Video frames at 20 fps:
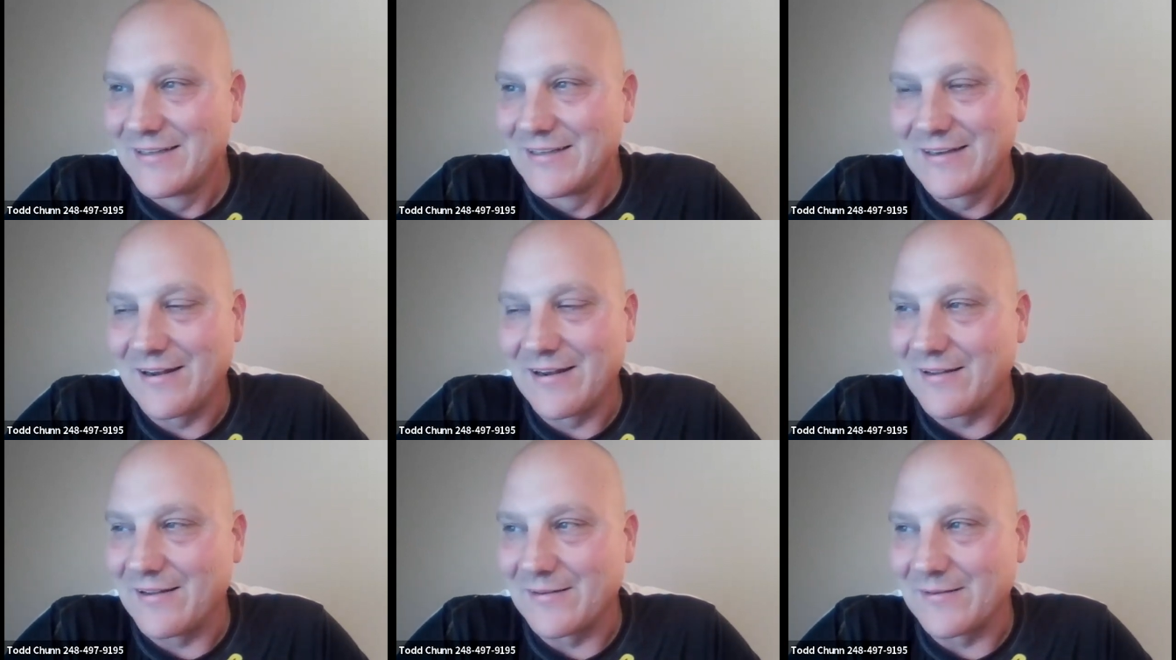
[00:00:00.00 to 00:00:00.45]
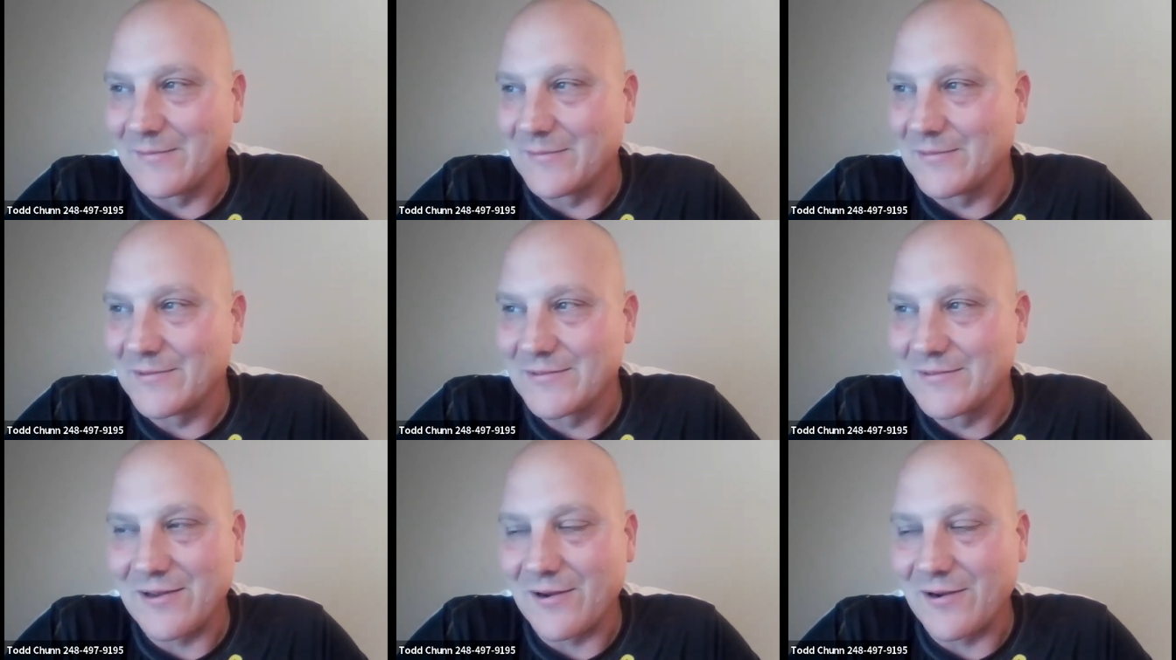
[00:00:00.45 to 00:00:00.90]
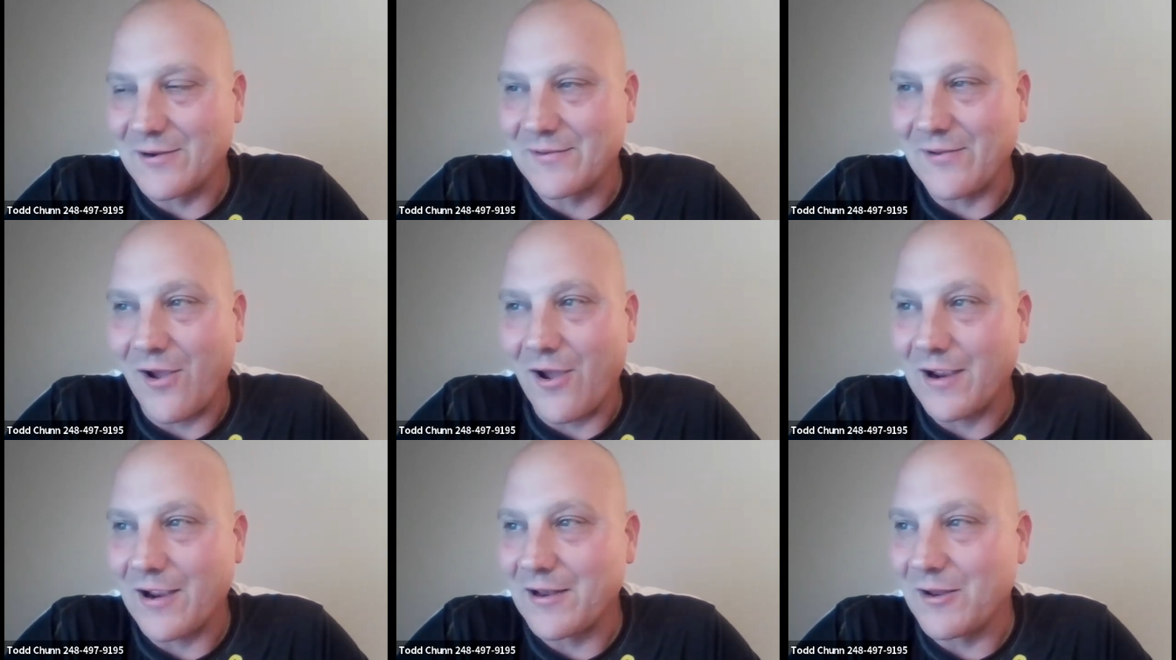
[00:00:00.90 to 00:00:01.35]
gonna start
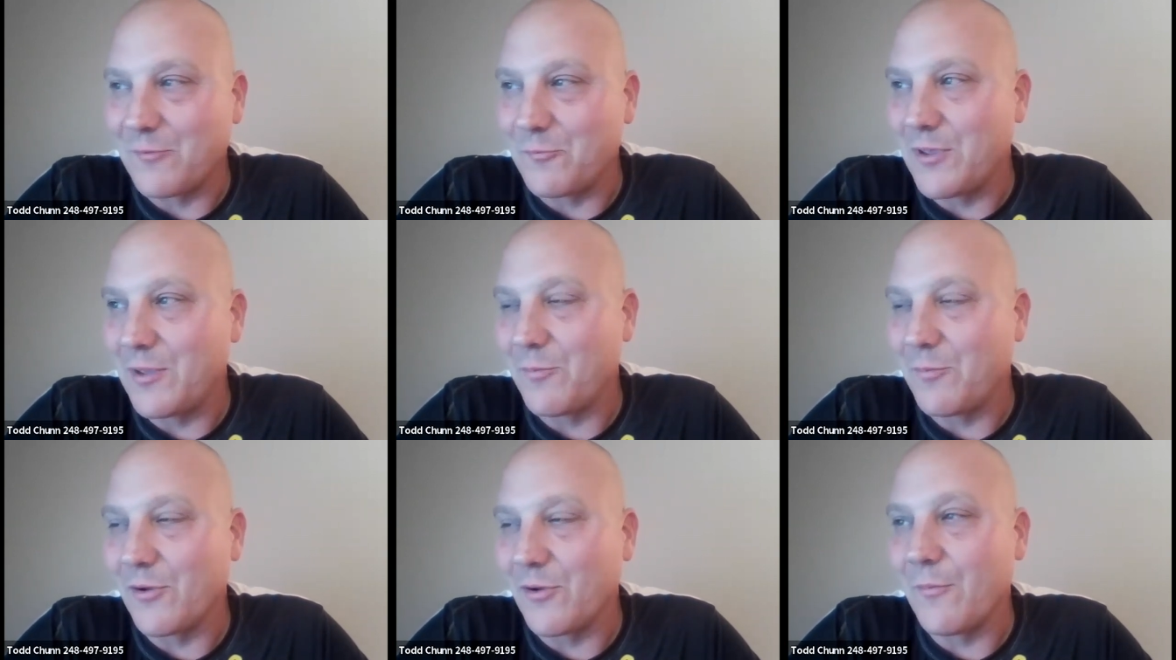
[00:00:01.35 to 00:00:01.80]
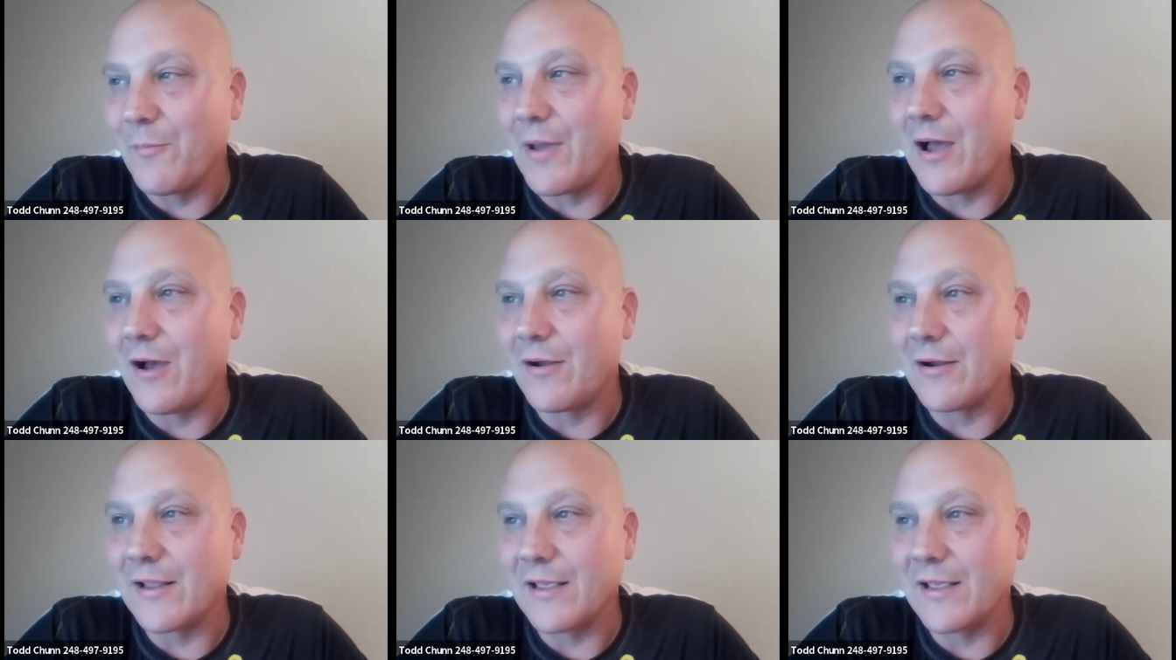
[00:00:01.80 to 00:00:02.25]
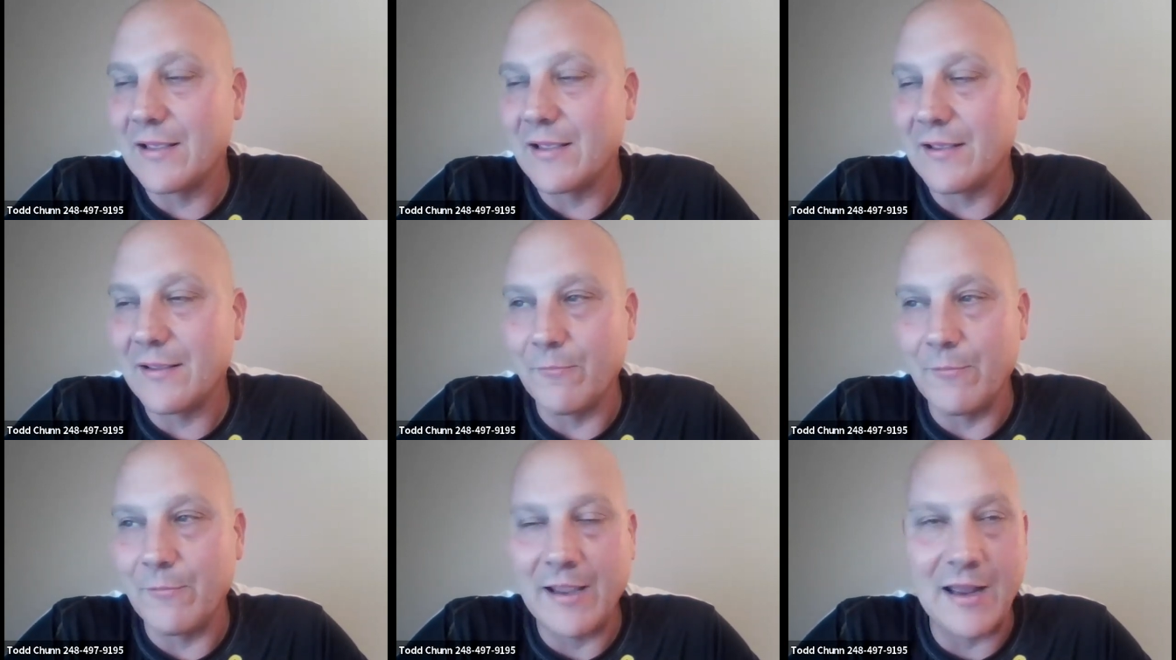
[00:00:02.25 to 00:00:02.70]
talking to people about
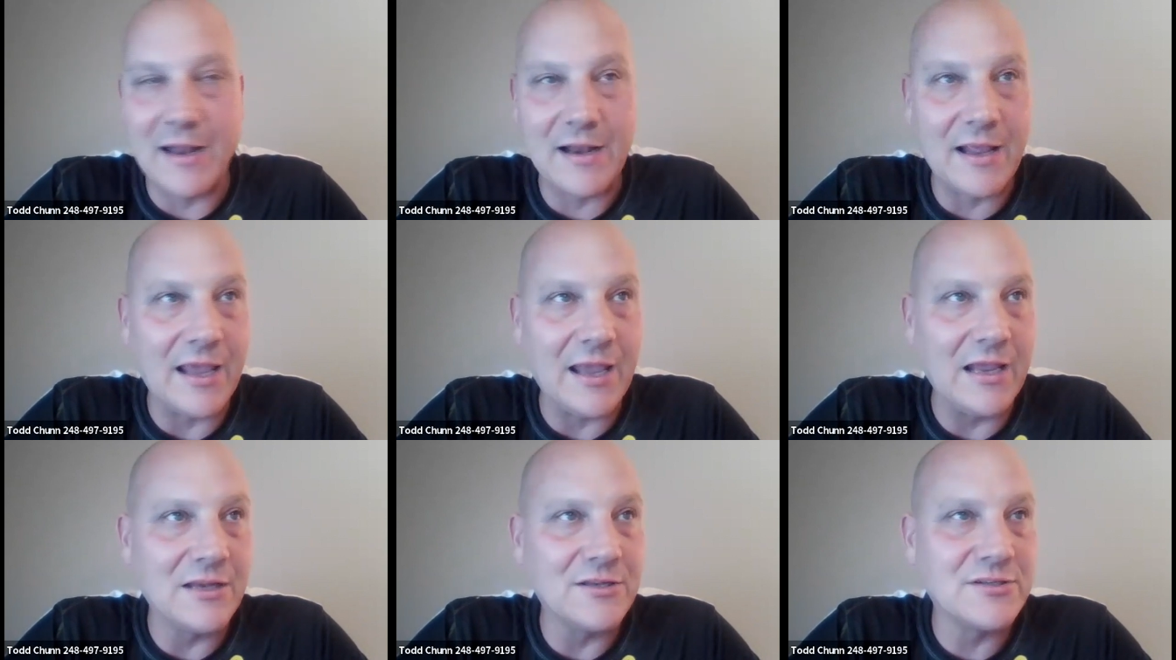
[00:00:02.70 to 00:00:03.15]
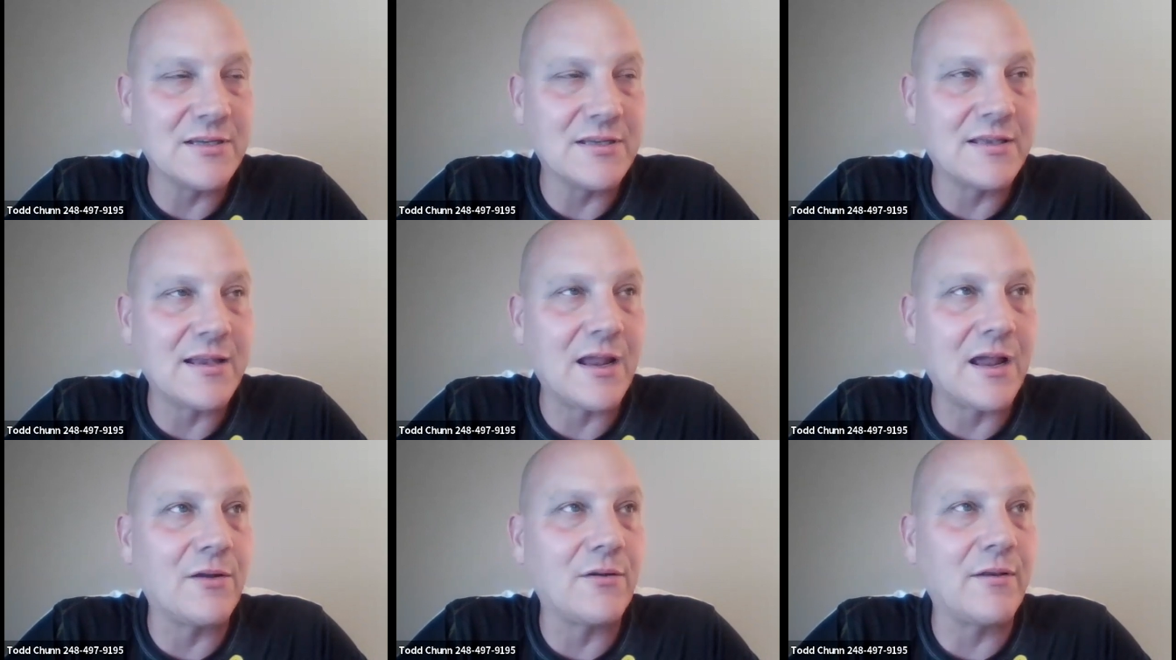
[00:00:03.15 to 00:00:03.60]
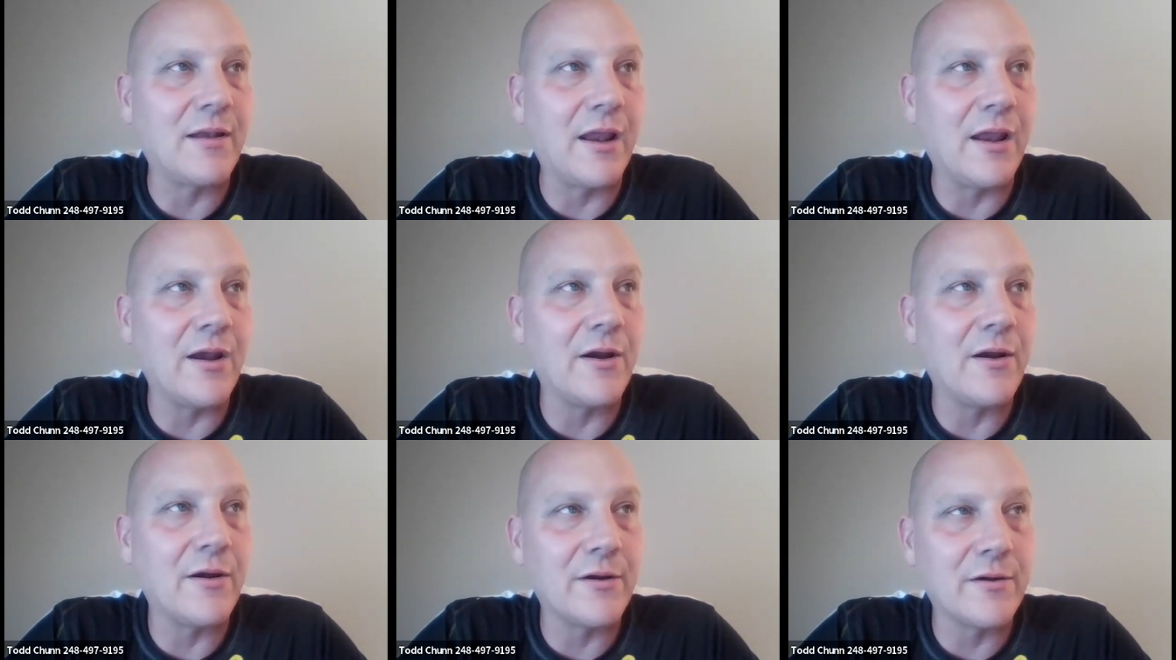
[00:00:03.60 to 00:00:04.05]
it. We got an agent down
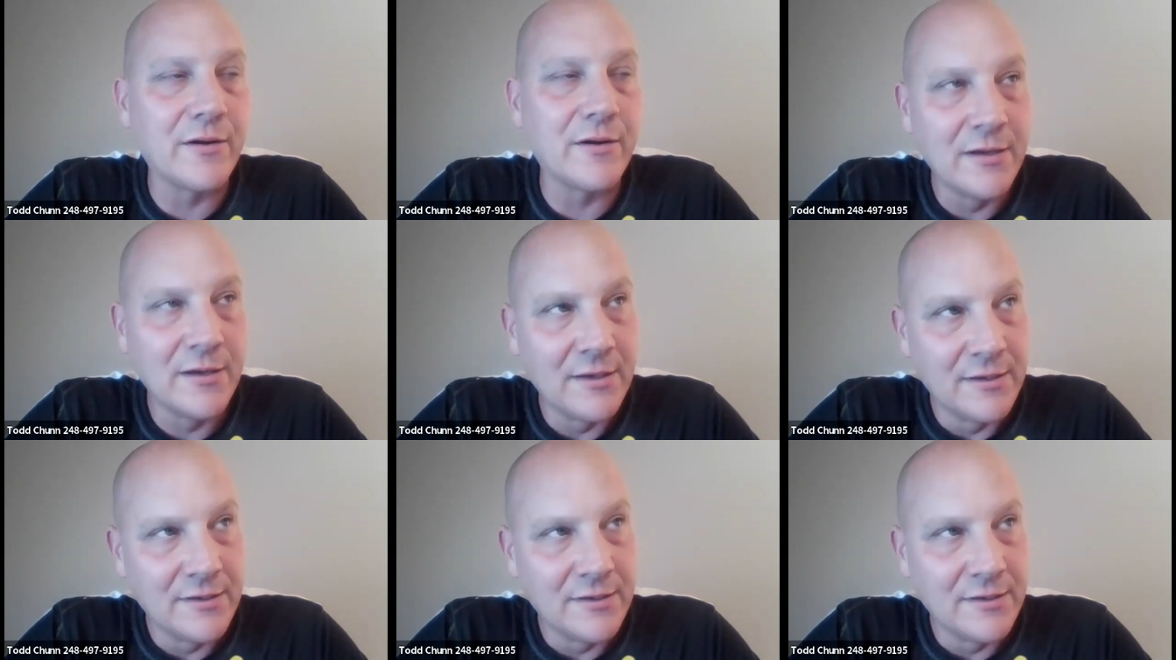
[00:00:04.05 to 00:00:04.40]
there.